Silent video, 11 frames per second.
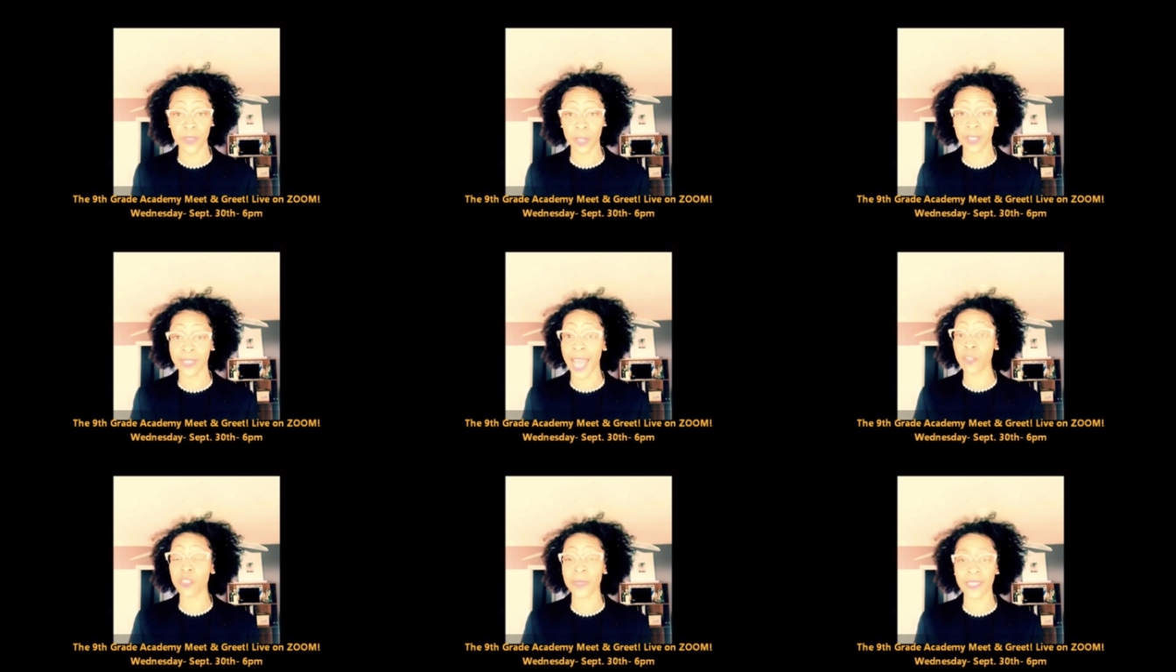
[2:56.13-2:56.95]
it there are
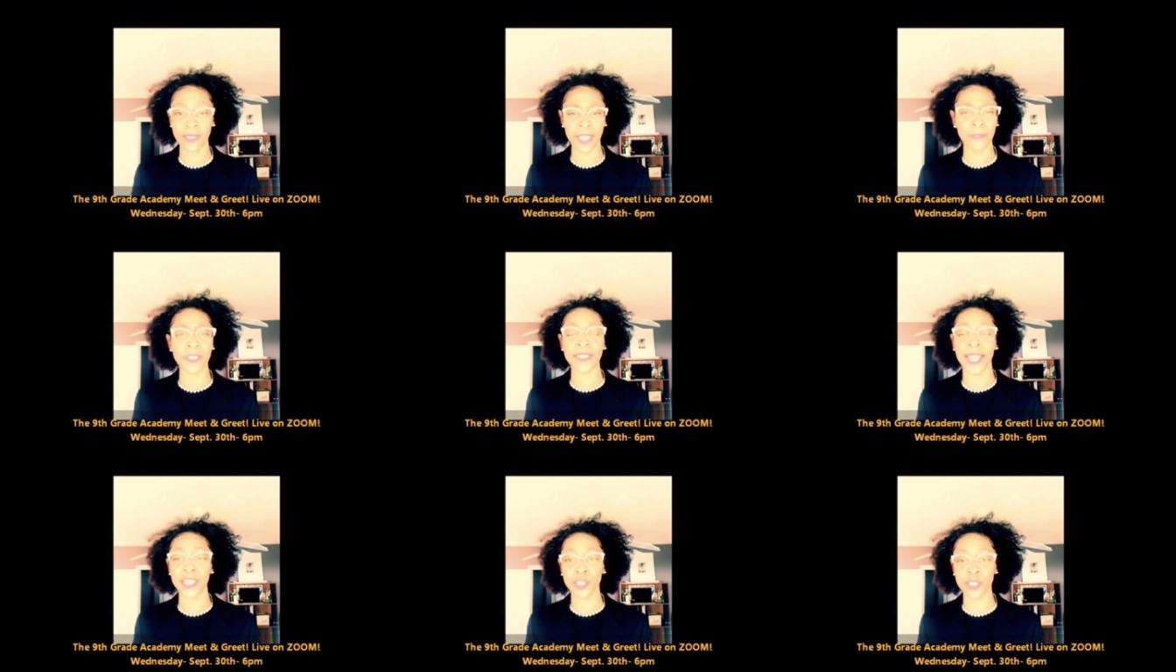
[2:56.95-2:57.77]
announcements and
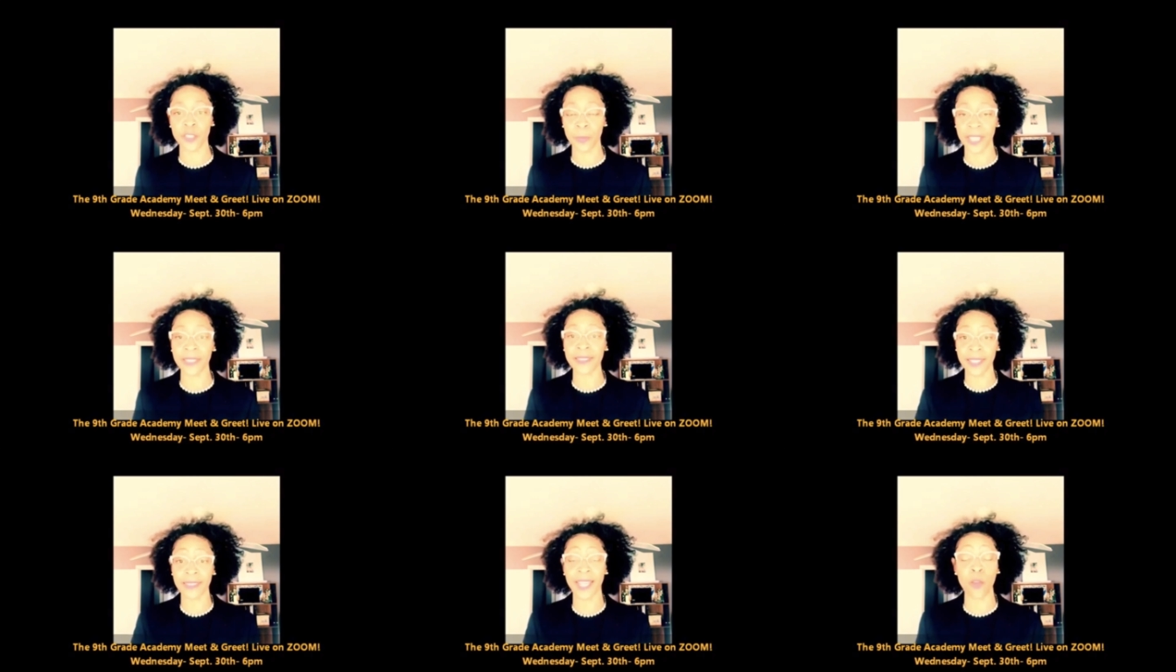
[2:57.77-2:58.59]
invitations being
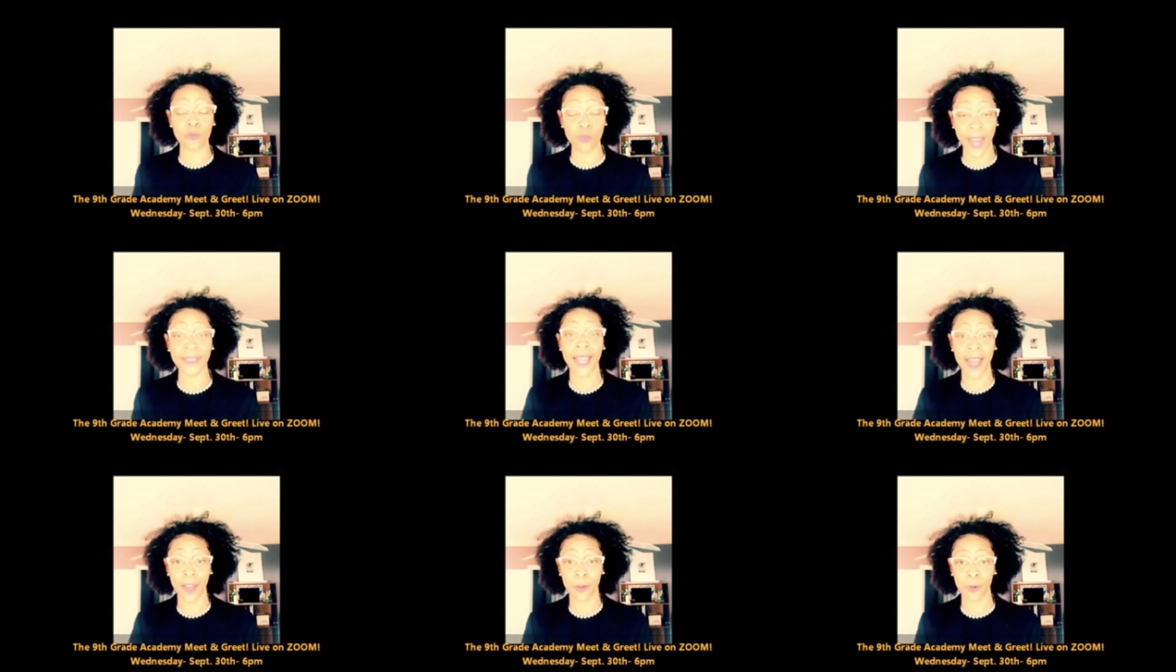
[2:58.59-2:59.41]
sent out right
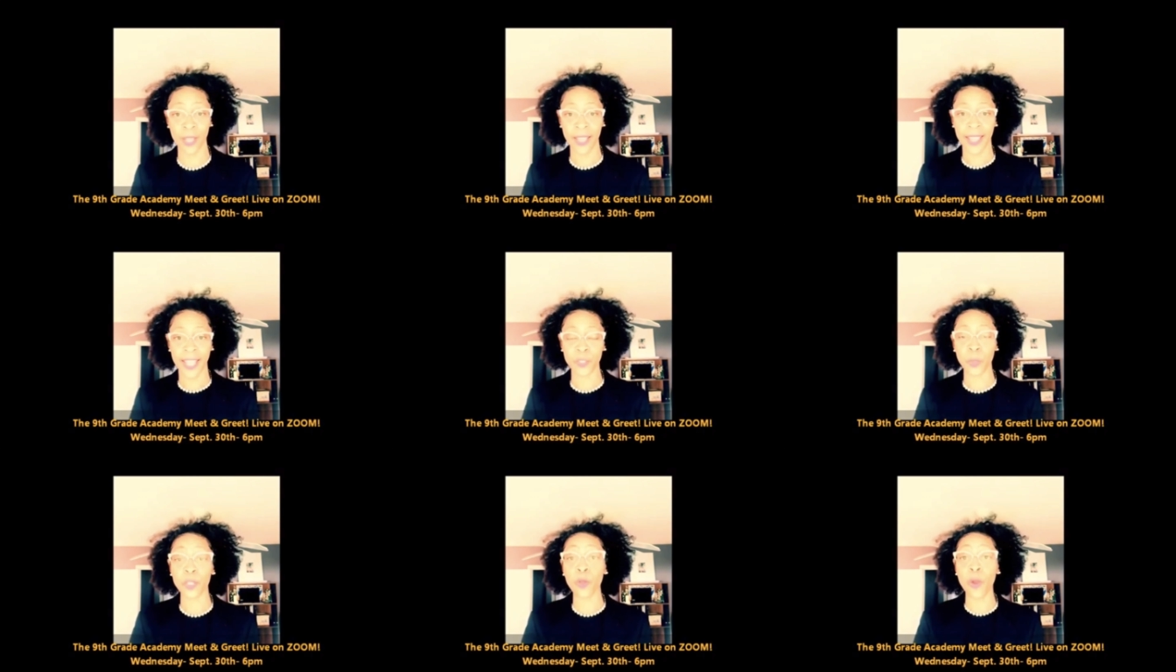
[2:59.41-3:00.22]
now as
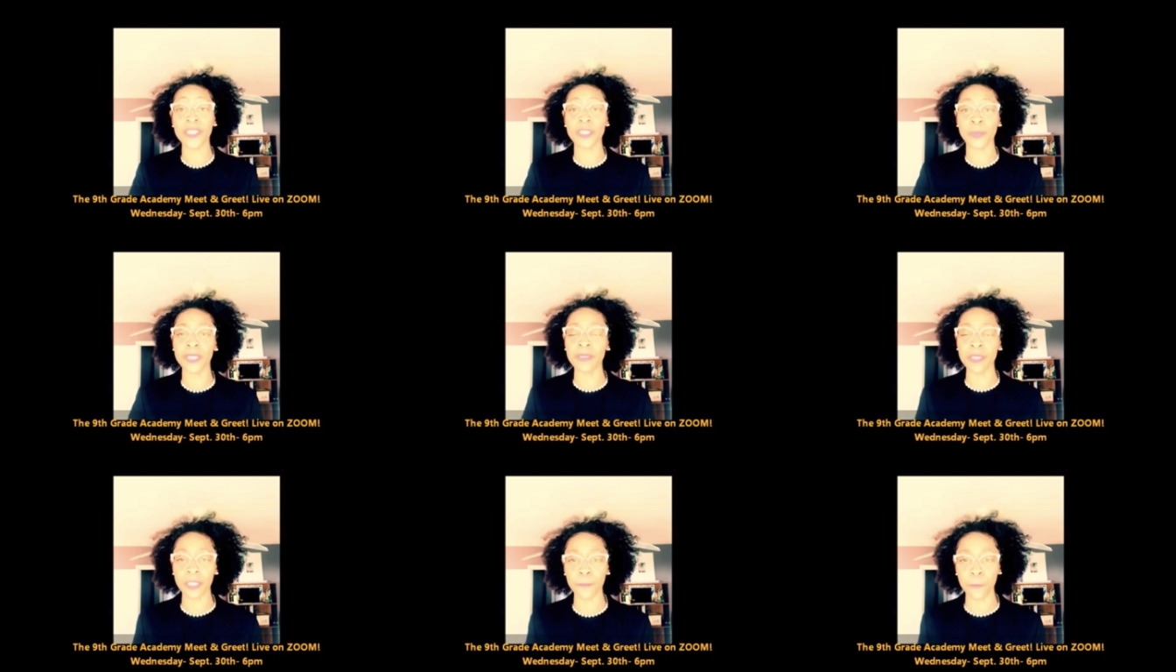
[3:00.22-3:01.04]
we're going to be
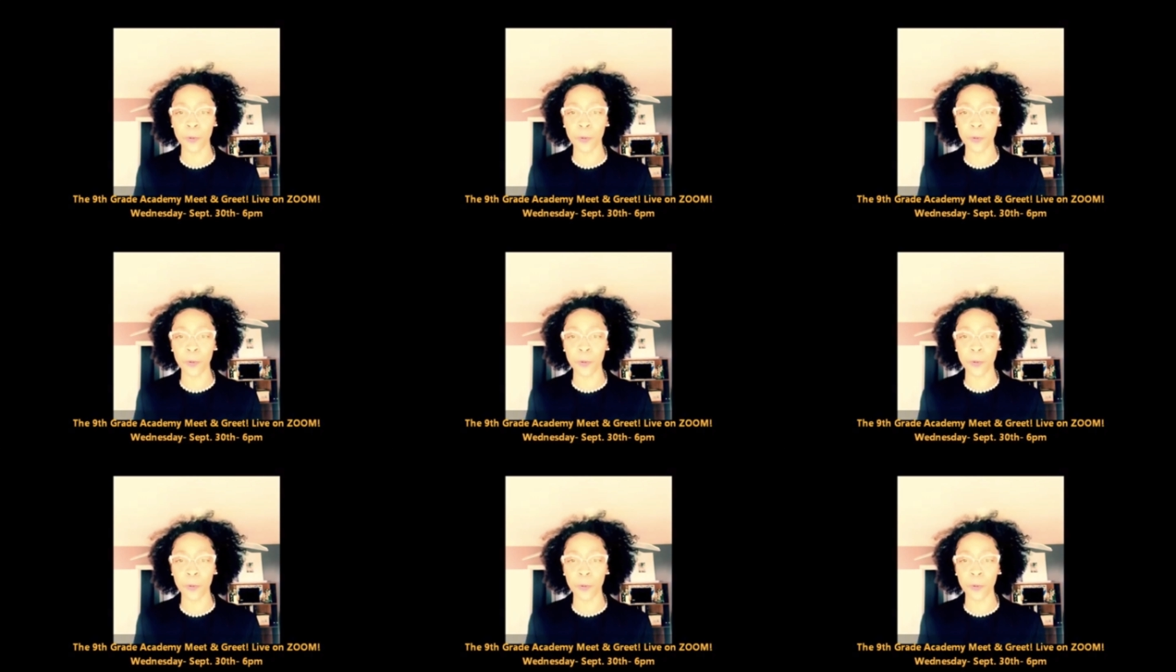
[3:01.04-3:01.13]
looking